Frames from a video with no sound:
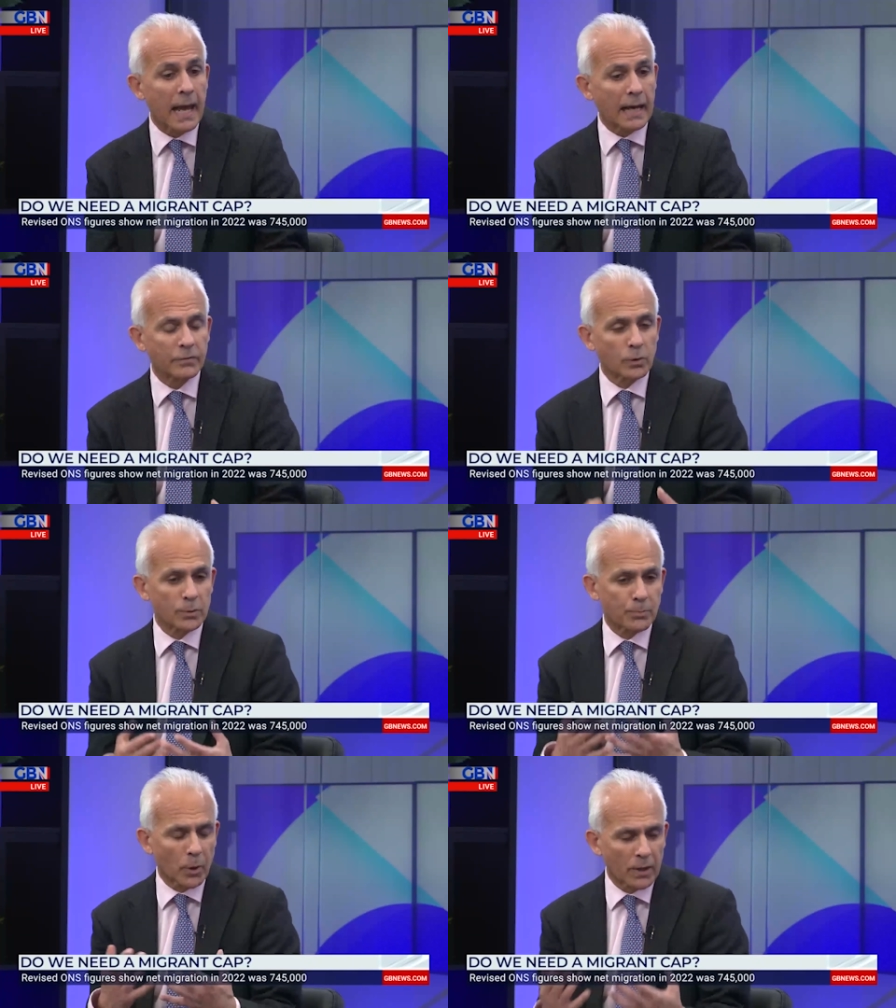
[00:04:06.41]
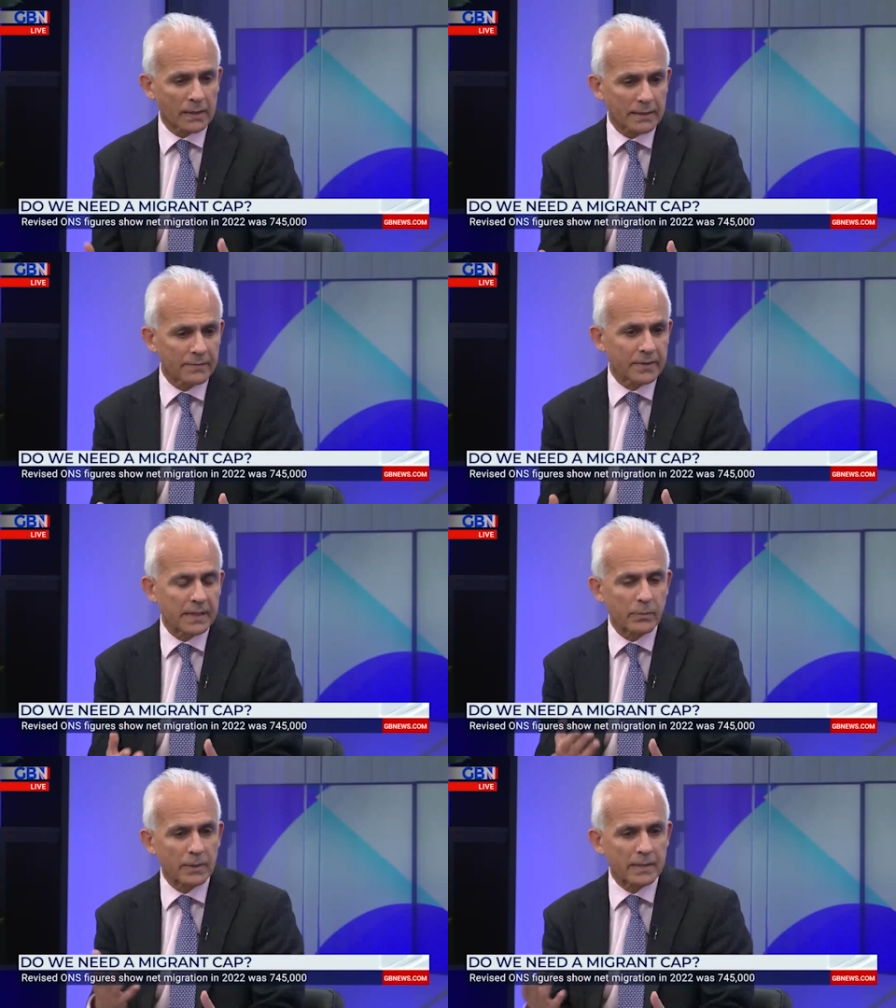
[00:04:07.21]
And of course,
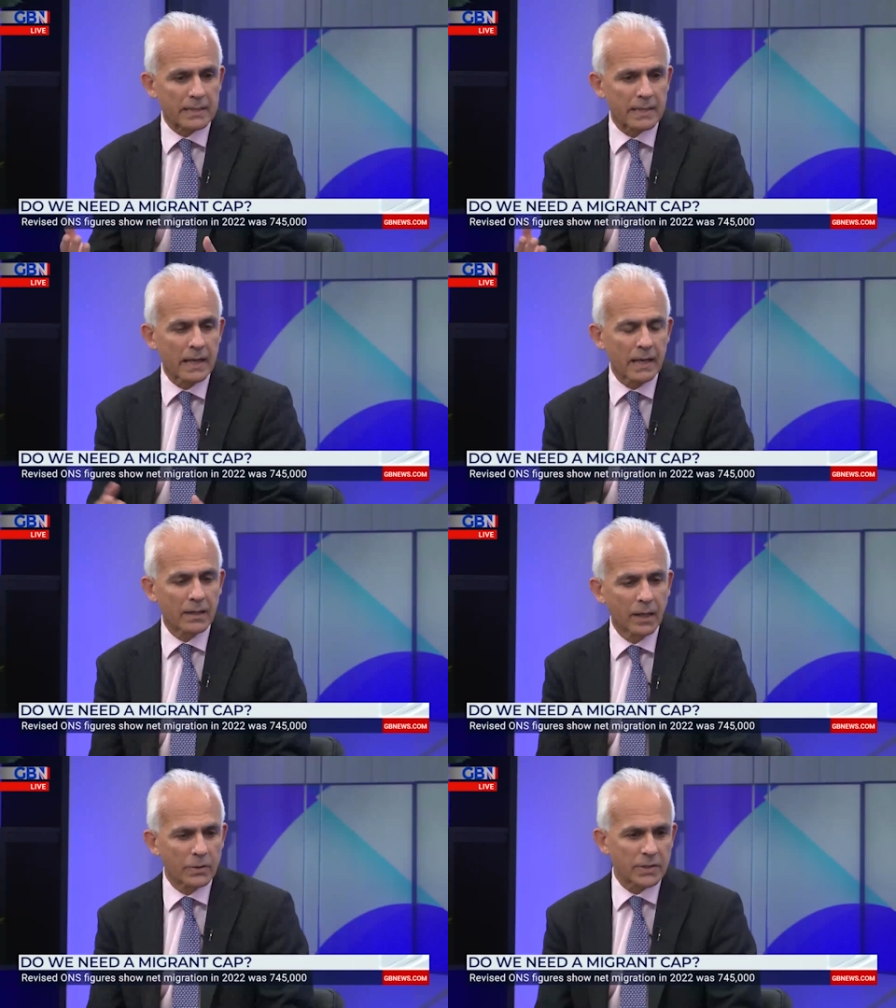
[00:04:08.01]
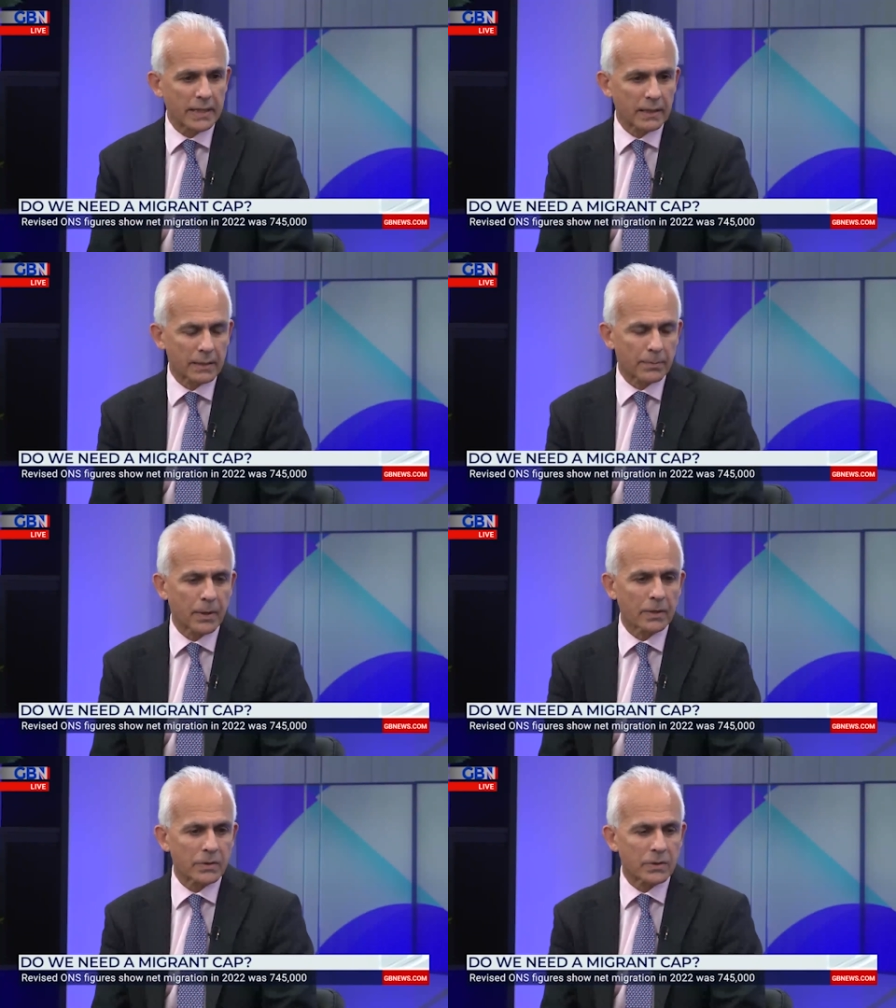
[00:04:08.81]
productivity with this low-skilled
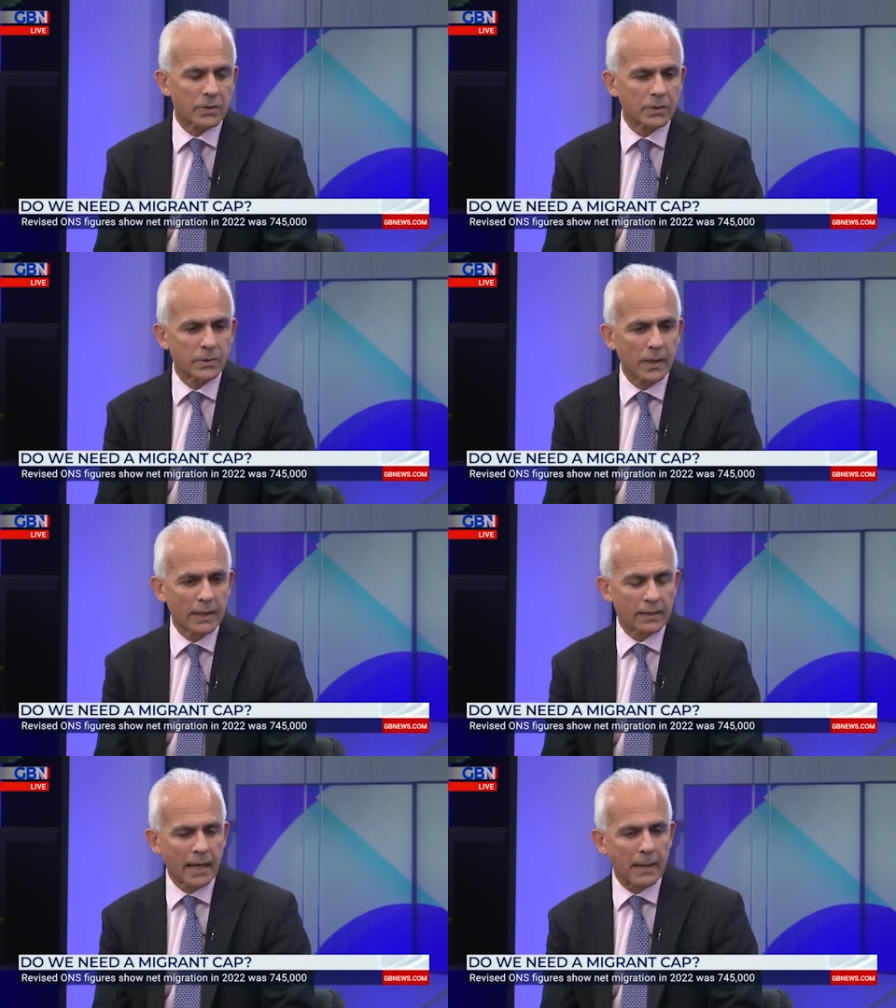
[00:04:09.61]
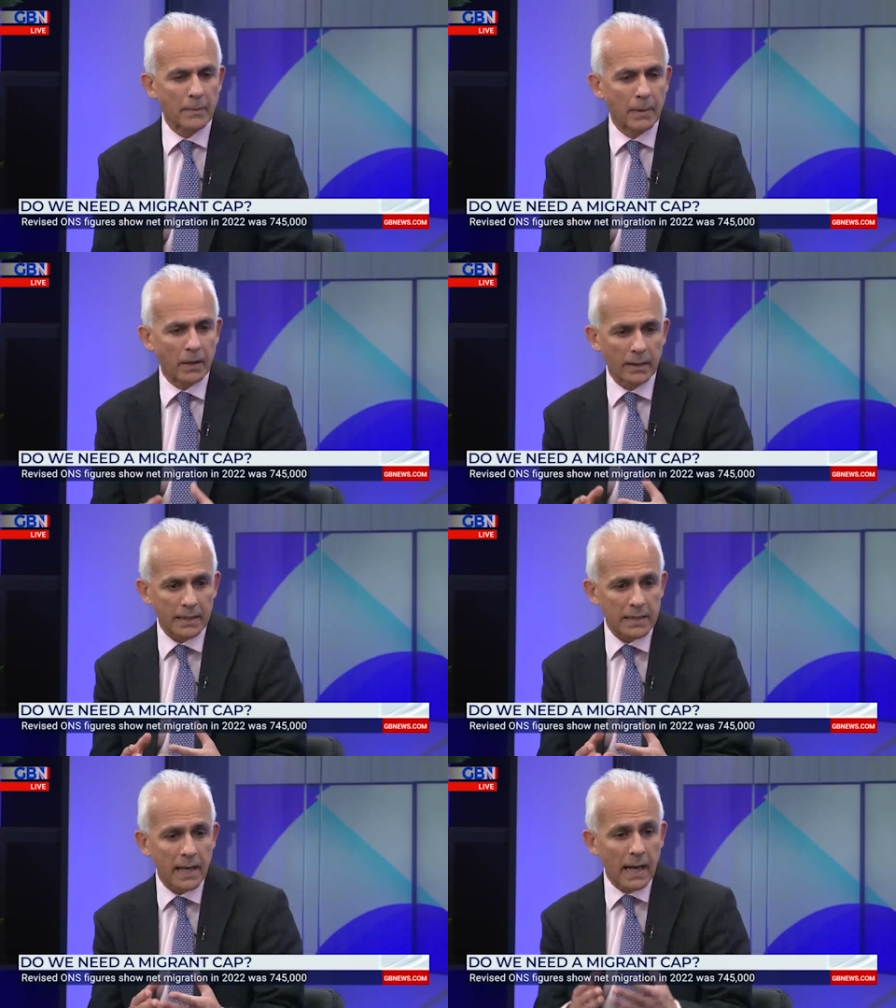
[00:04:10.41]
approach to the labour
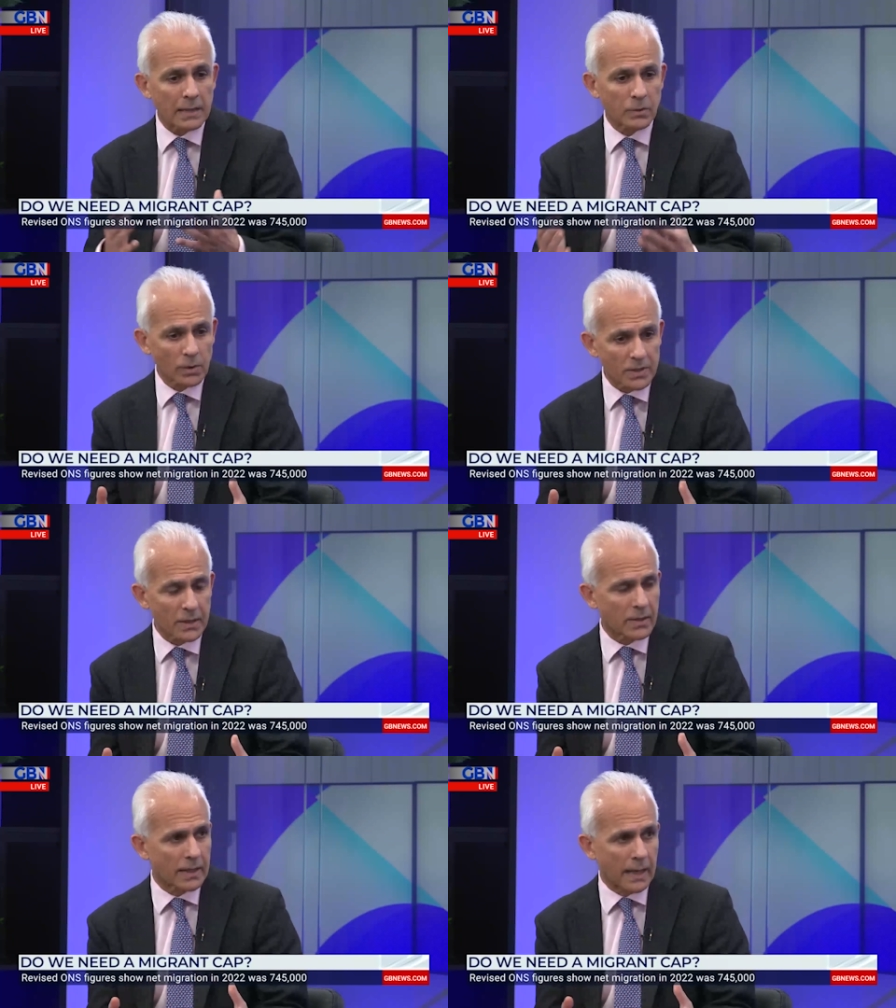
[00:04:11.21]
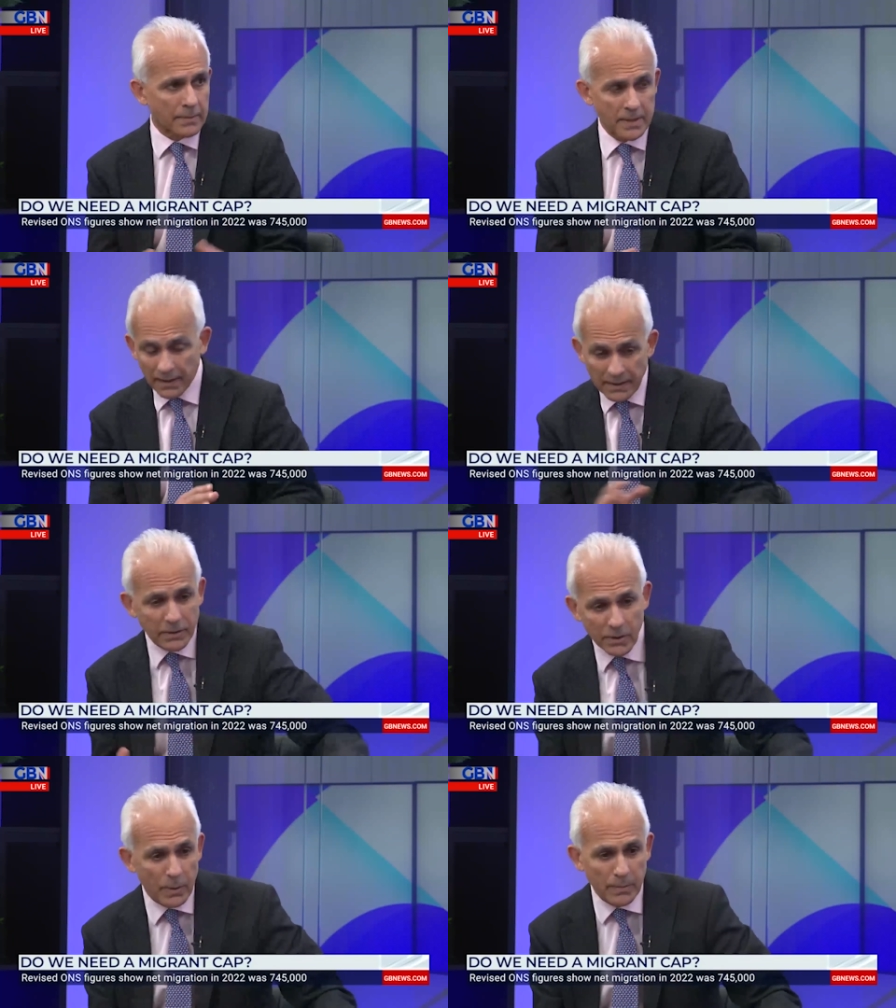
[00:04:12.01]
markets has also collapsed. Nothing
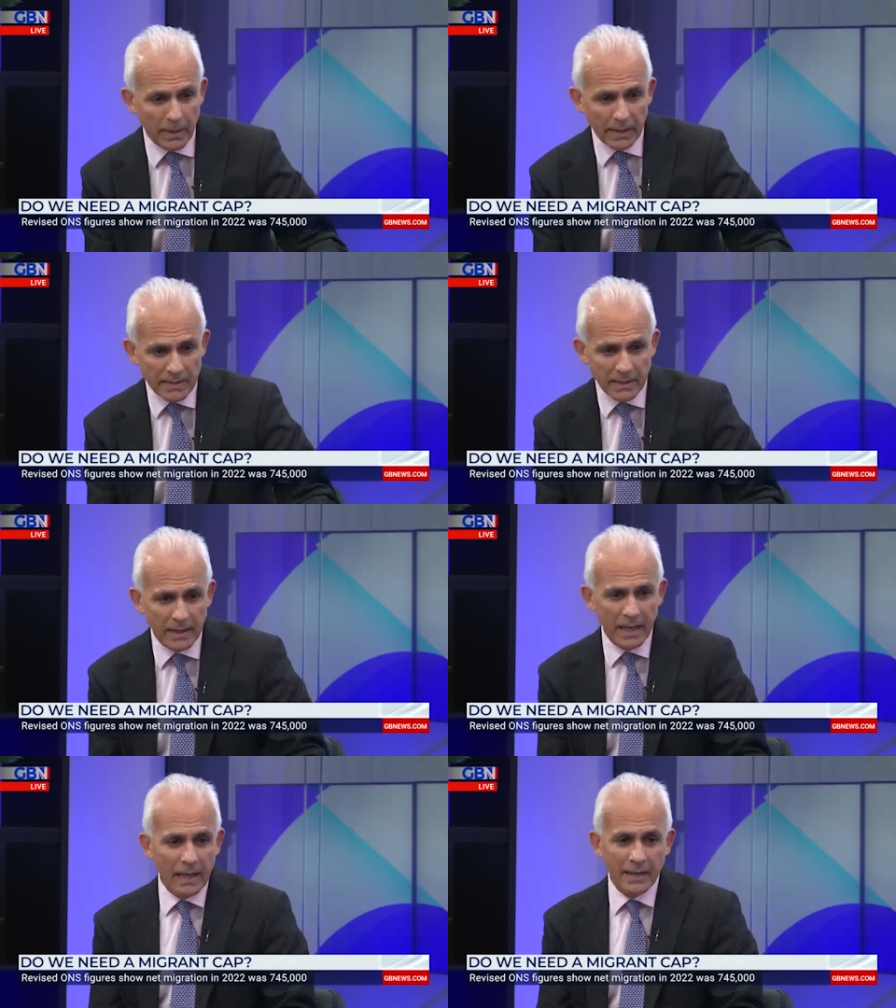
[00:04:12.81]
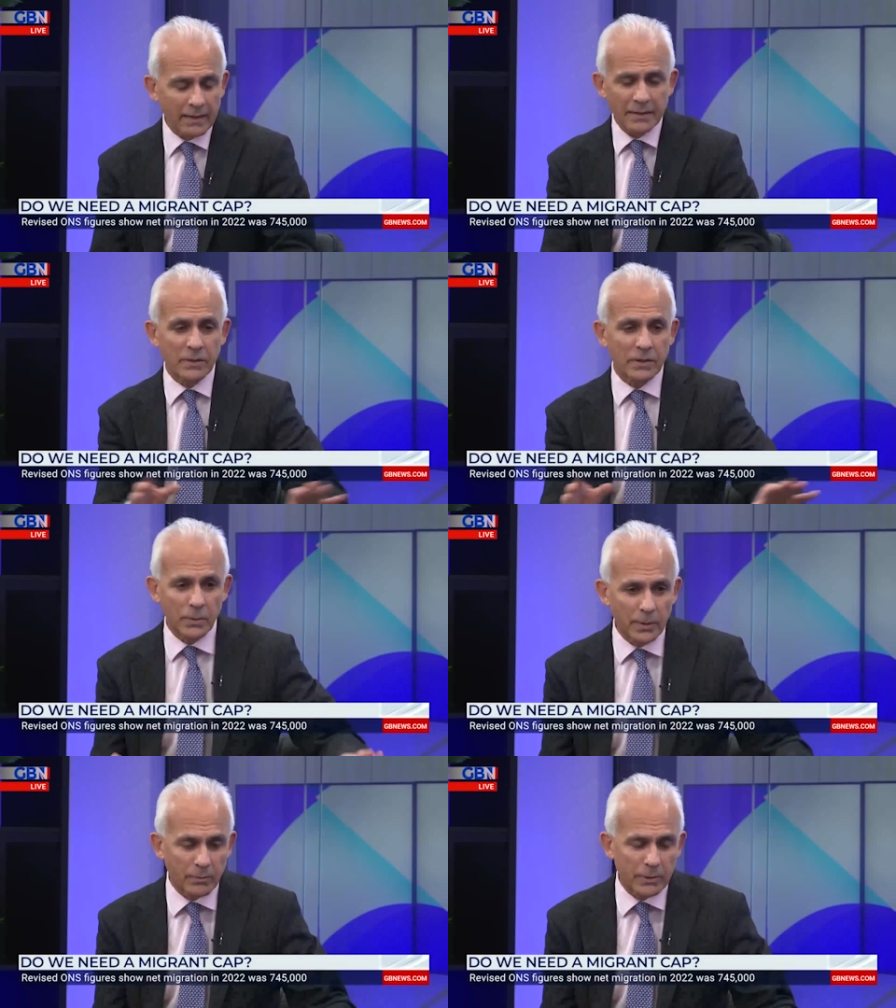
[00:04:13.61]
to do with Brexit, nothing to
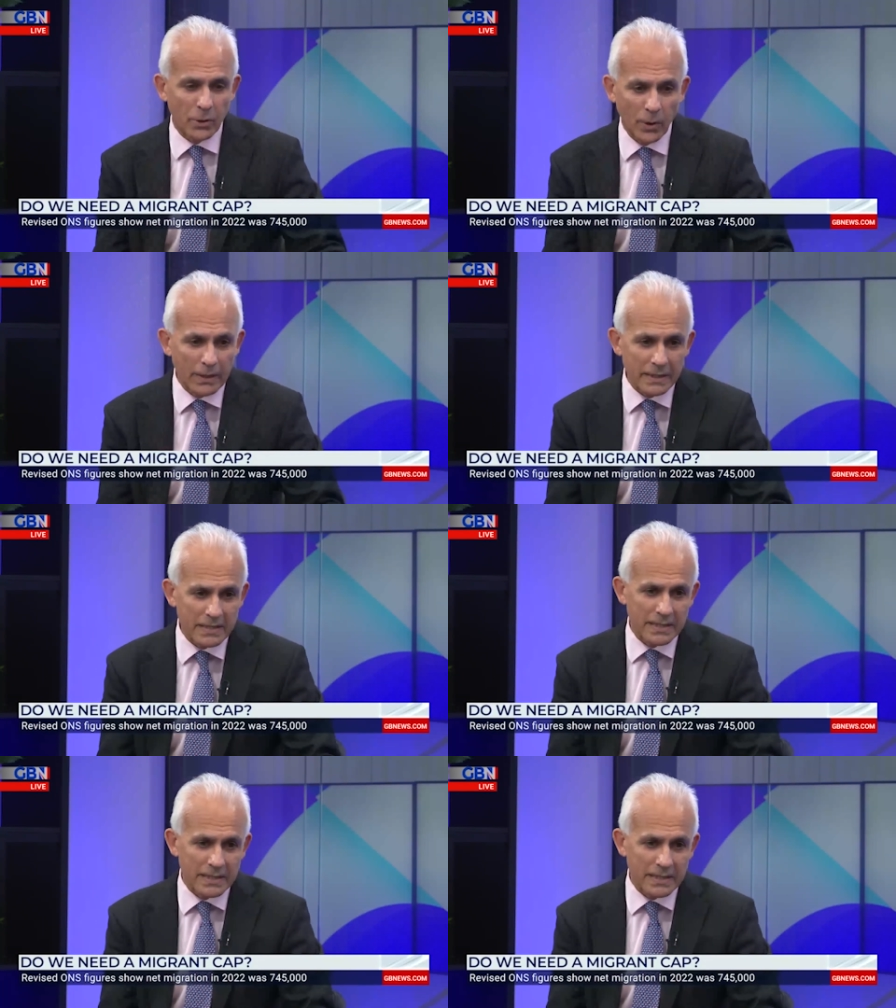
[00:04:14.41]
do with rejoiners